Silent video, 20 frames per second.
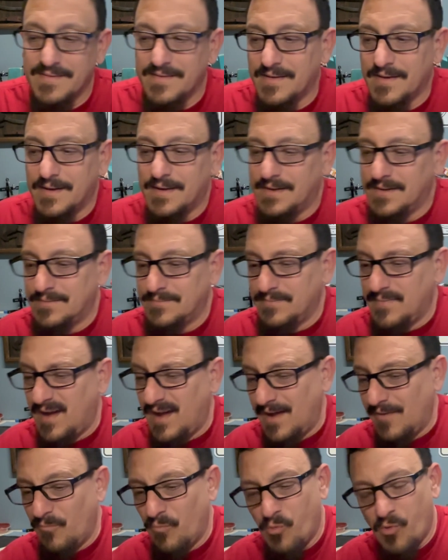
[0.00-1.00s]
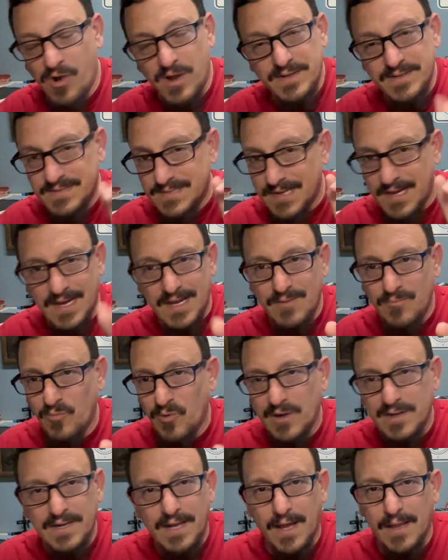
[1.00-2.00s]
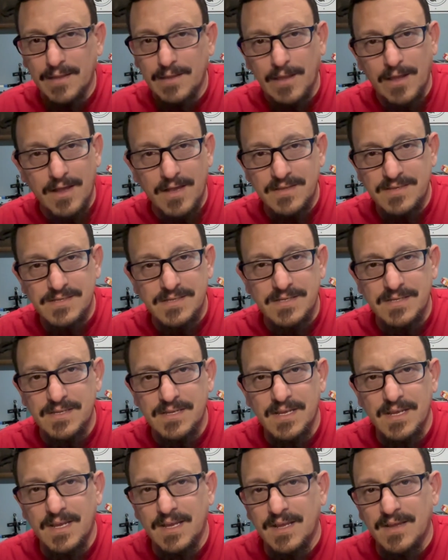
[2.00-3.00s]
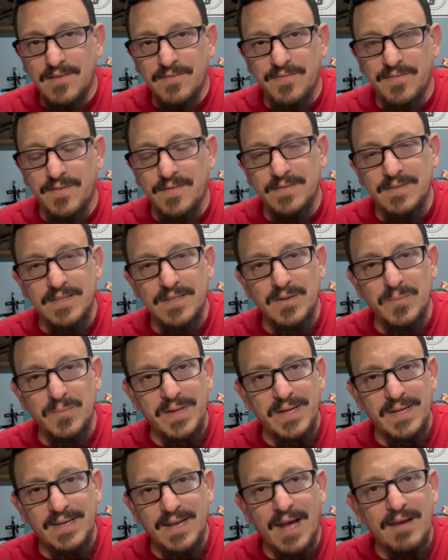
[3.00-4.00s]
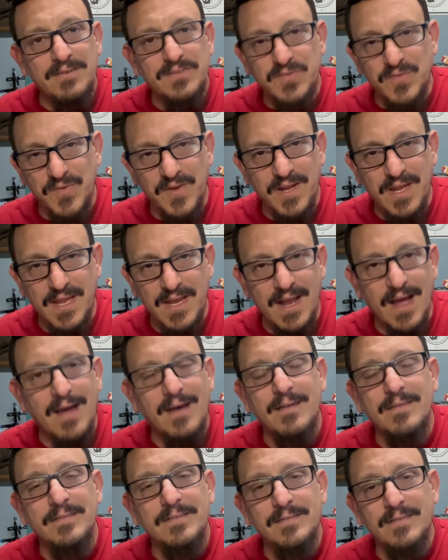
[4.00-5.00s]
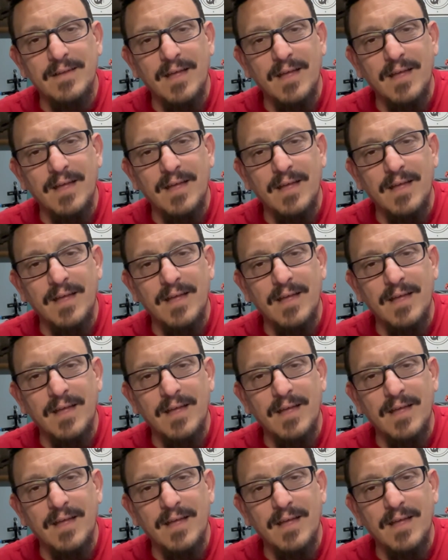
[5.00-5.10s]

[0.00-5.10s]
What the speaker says: One got lost for a little and I was freaking out.